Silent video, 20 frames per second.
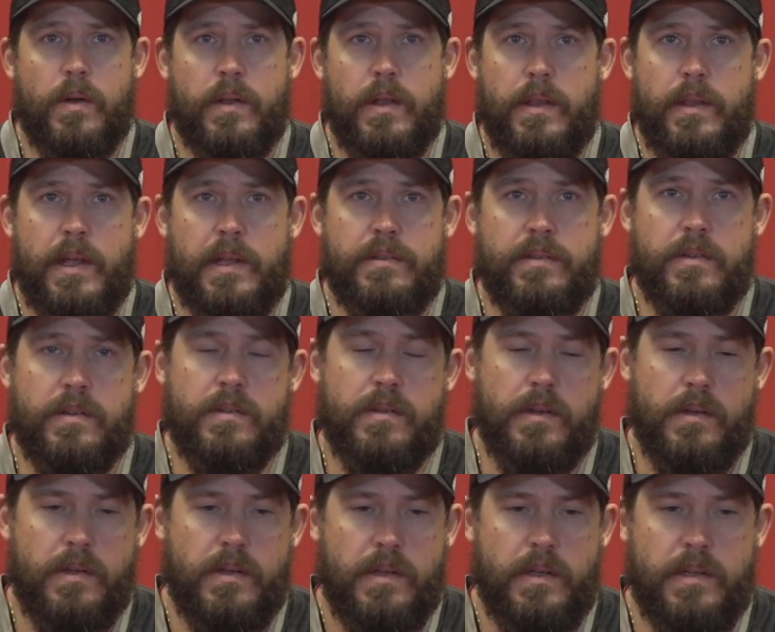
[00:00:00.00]
And that's just
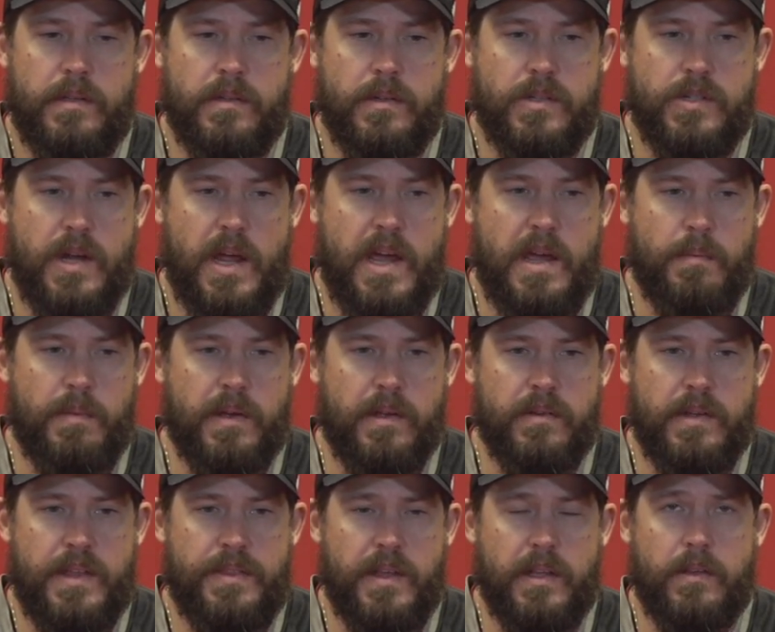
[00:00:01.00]
it's a shame,
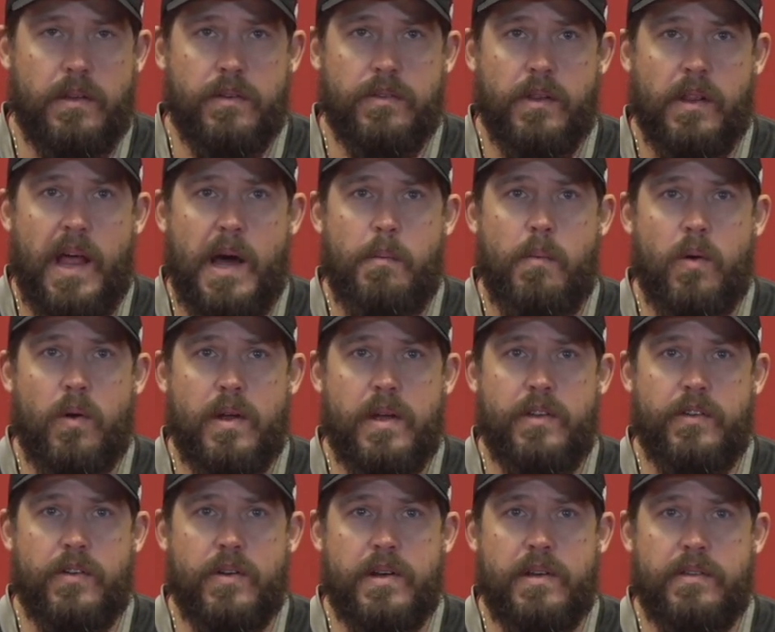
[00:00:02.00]
because I think there's a lot more
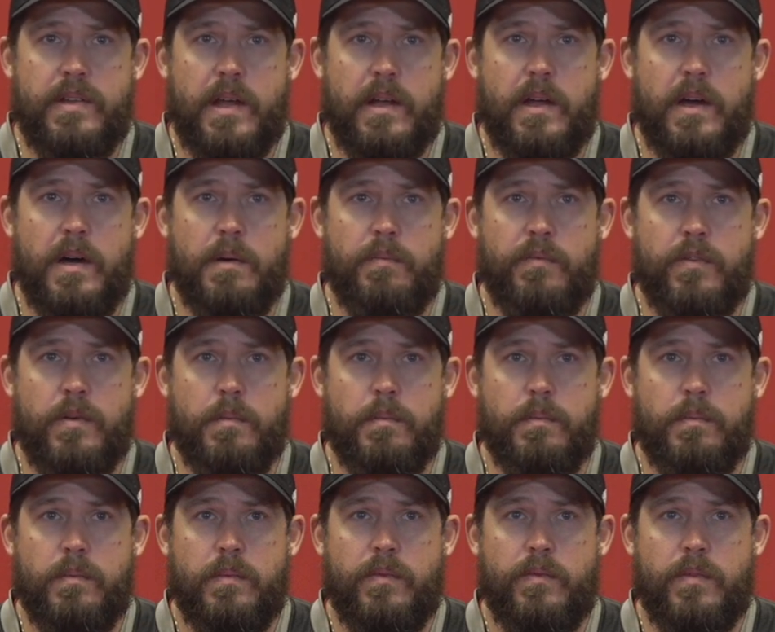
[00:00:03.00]
injuries that come
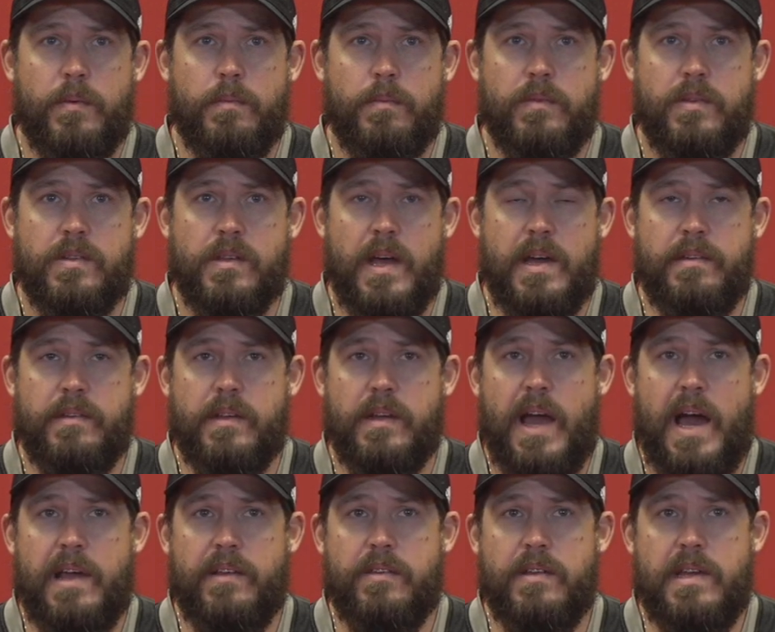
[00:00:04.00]
from slicing
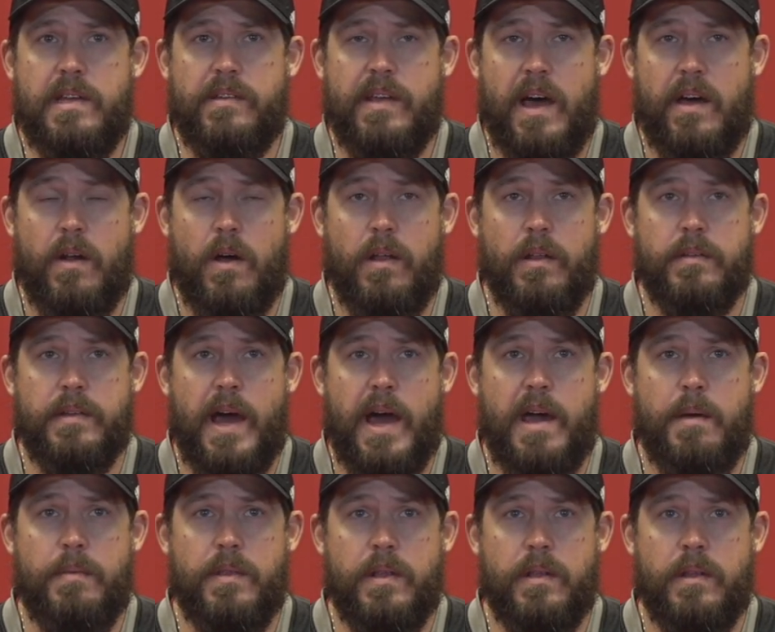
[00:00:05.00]
guys' knees out all the
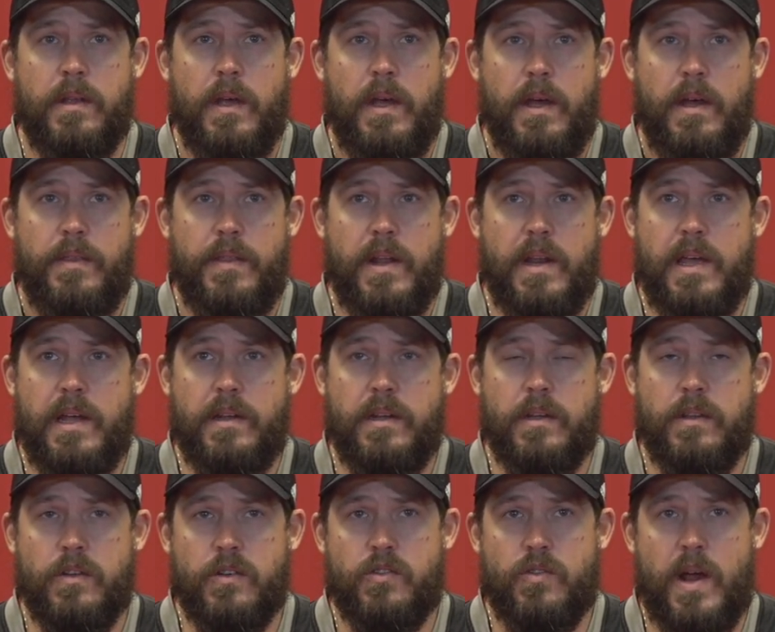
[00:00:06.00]
time than hitting
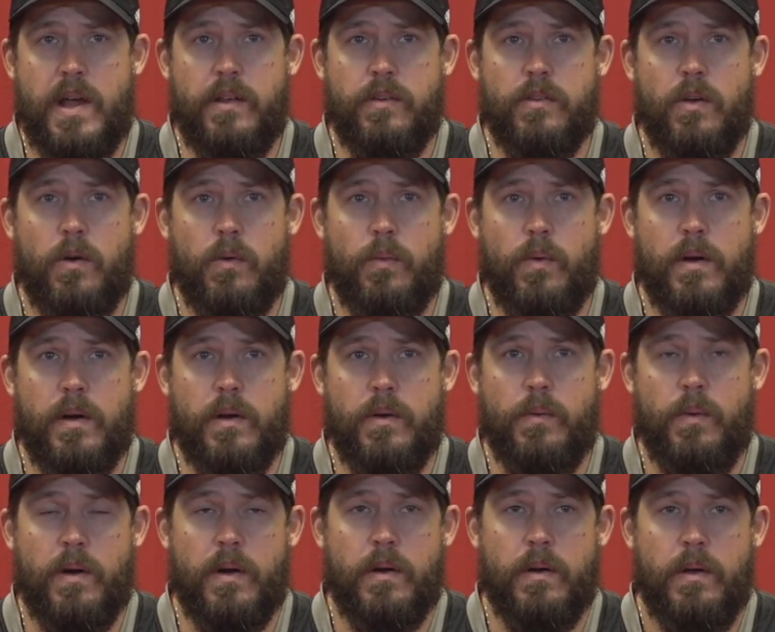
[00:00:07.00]
in the strike zone
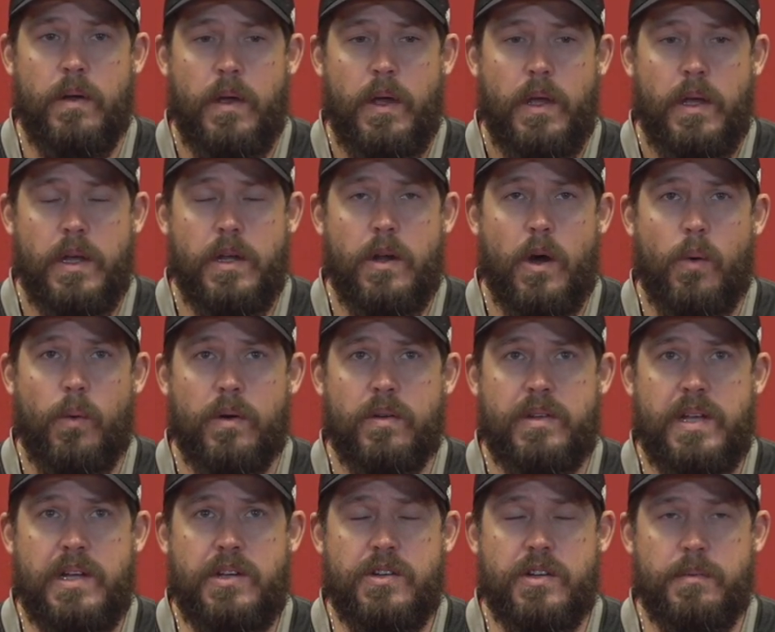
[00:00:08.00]
where, you know, we're
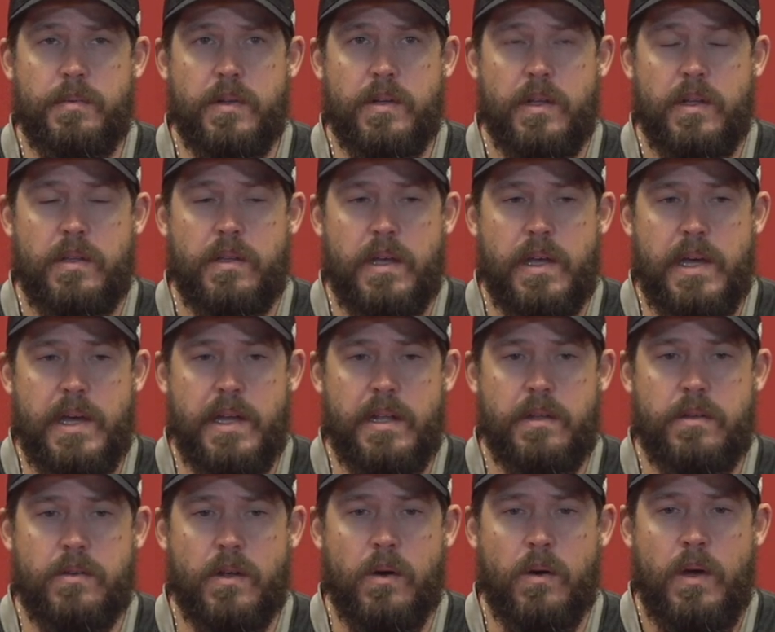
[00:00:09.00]
teaching them to
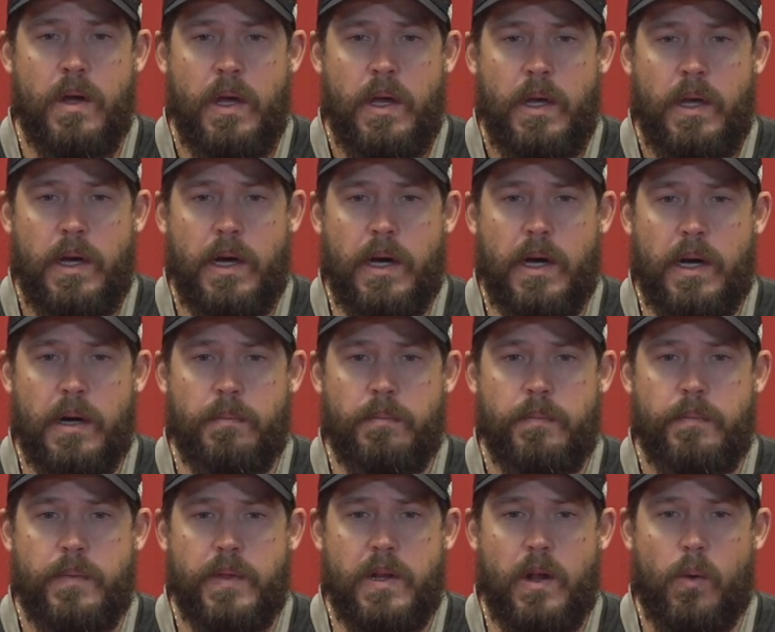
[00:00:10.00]
hit. So,
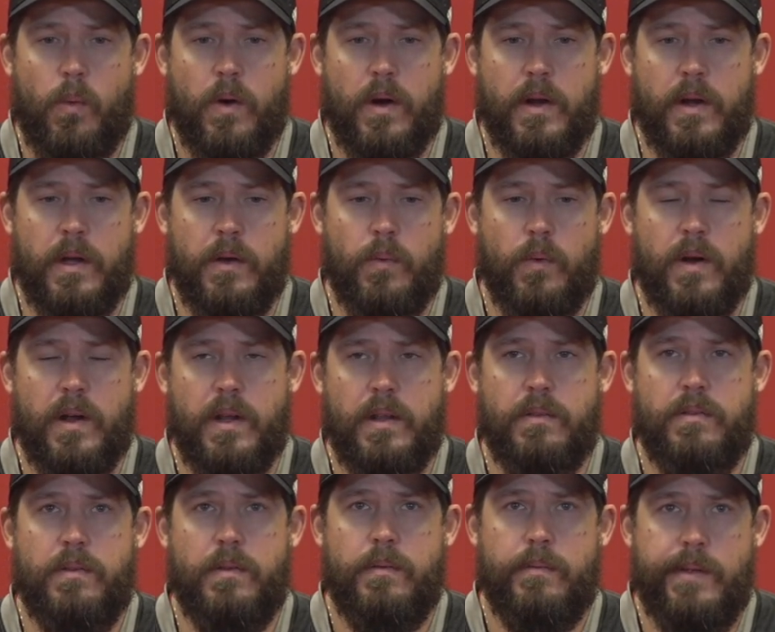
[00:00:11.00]
you know, we're going
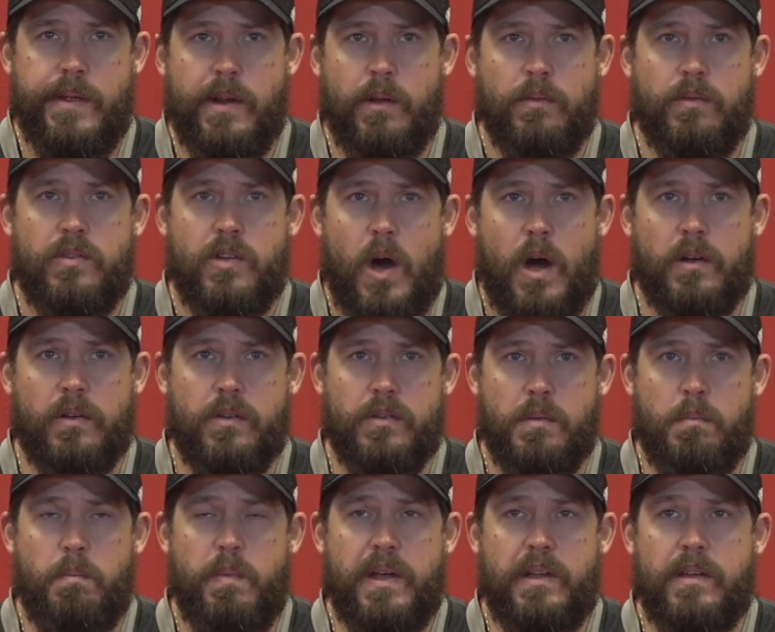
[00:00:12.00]
to, you know, talk to
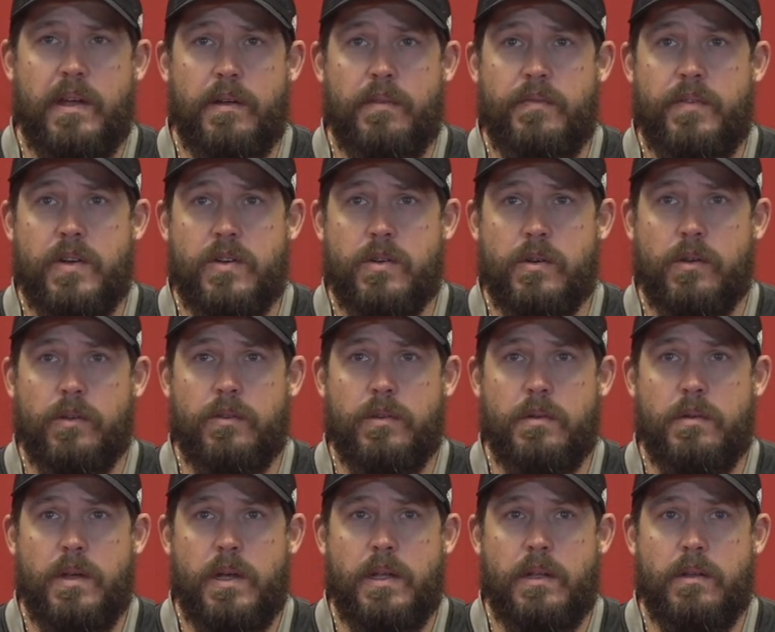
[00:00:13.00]
some Big Ten officials
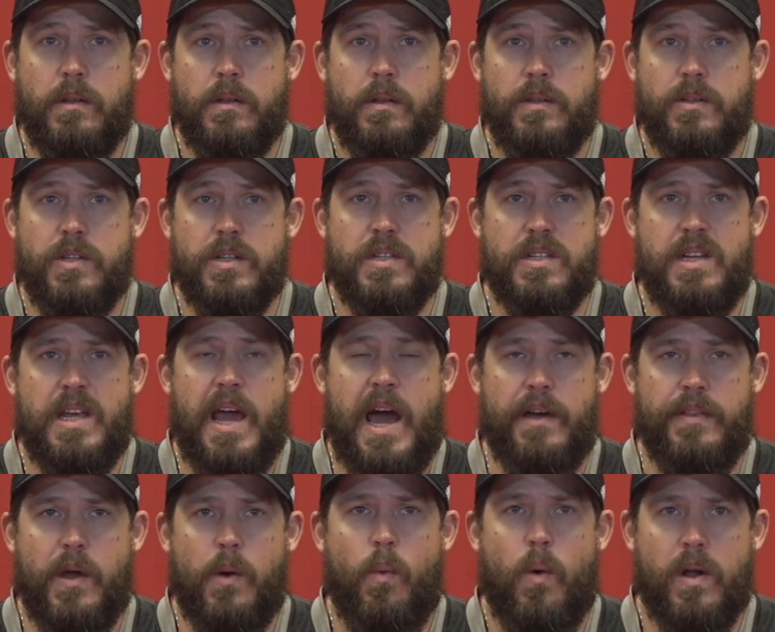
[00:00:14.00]
and just see
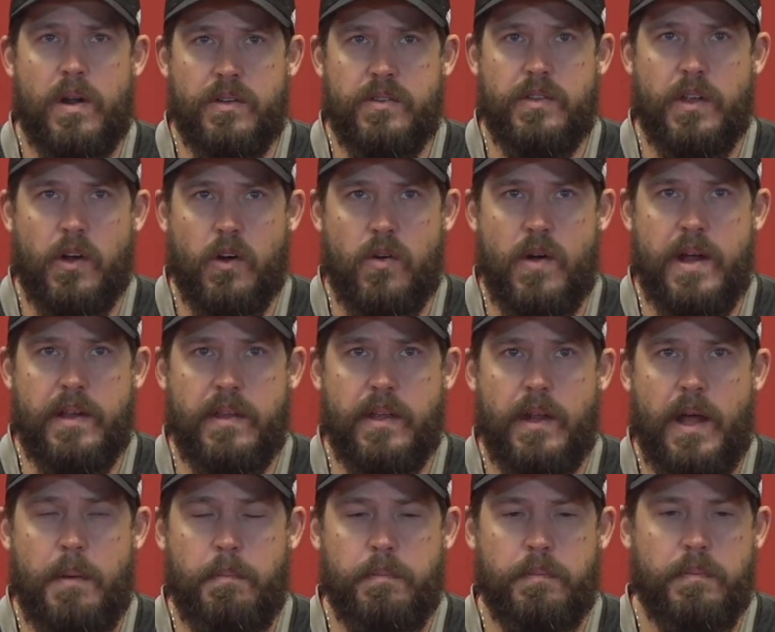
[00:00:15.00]
how they want us to correct
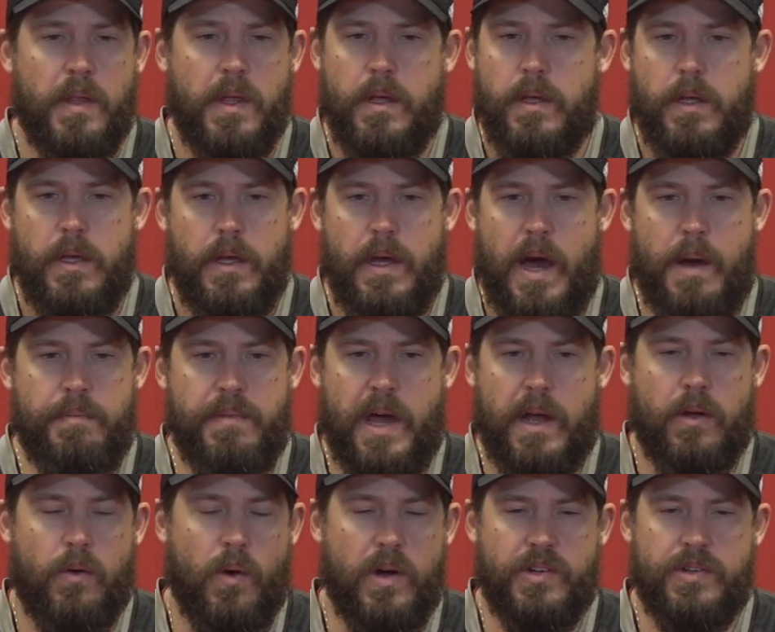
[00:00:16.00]
it. I'm
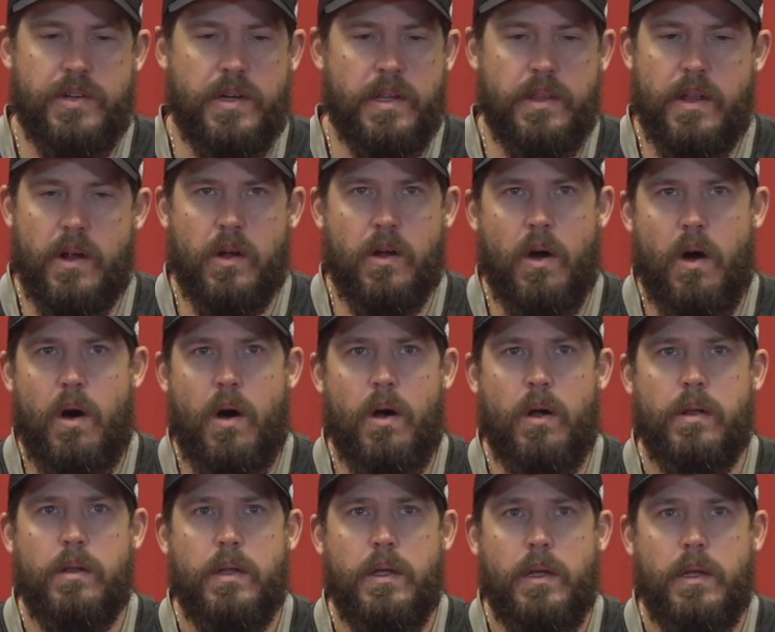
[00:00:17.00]
not questioning their
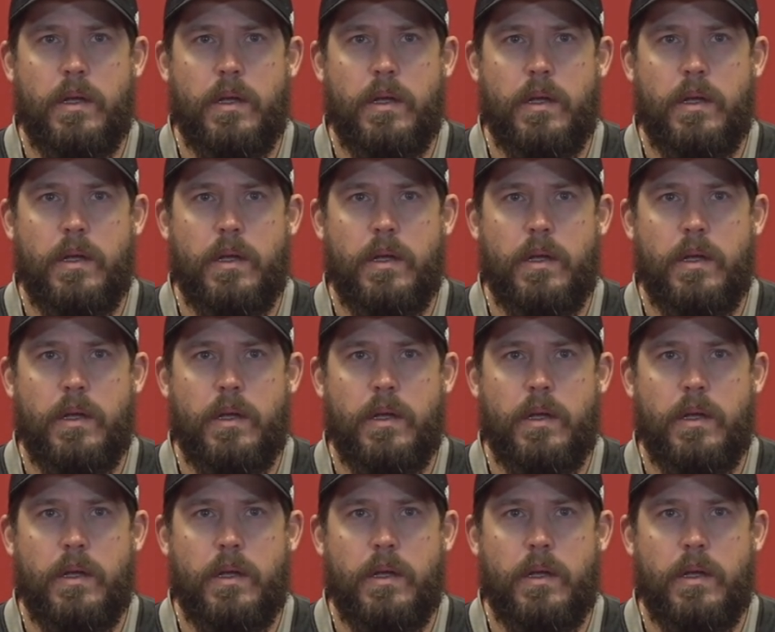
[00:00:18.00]
call.